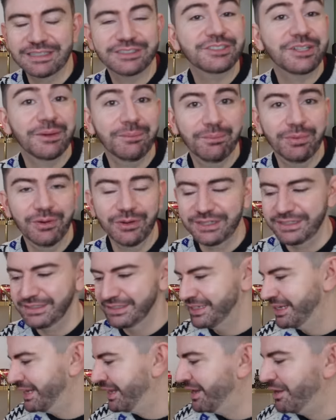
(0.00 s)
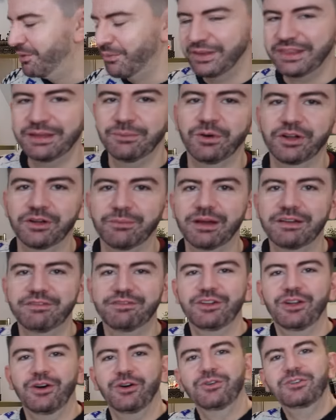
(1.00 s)
at some point within one of my
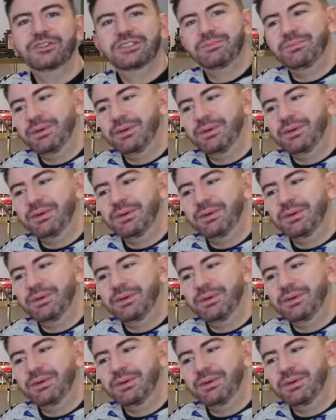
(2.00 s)
vlogs.